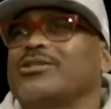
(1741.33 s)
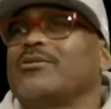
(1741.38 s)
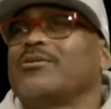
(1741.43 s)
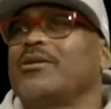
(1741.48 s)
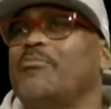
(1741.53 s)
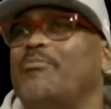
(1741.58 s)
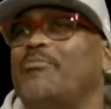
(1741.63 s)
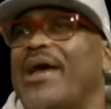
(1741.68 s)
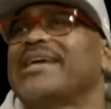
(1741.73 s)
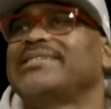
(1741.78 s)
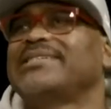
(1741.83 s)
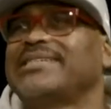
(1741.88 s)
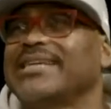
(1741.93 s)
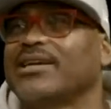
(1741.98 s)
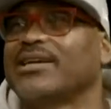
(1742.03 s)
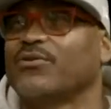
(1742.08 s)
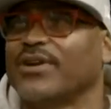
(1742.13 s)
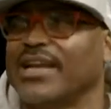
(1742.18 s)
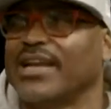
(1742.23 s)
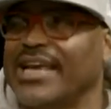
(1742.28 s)
the
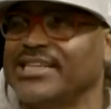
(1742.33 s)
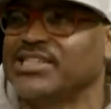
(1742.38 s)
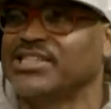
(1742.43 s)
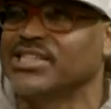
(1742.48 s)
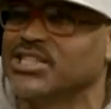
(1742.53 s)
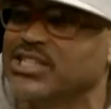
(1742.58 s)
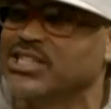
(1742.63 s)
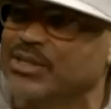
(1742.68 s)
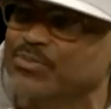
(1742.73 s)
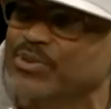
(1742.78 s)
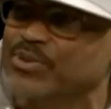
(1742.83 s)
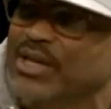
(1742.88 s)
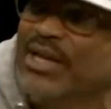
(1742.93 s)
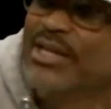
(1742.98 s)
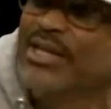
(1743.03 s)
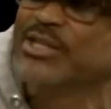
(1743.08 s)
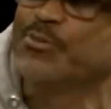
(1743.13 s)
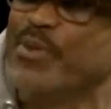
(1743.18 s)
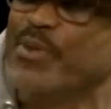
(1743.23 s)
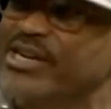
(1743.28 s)
basic relationship
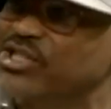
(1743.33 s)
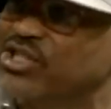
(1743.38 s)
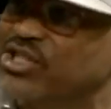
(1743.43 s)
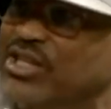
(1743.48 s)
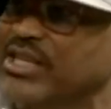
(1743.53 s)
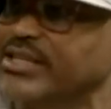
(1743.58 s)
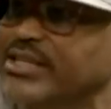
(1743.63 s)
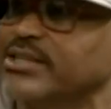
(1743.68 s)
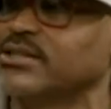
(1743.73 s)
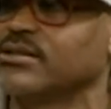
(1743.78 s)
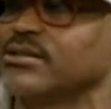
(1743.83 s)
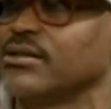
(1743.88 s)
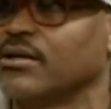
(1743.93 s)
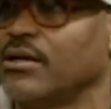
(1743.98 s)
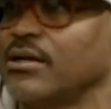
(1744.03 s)
specialist,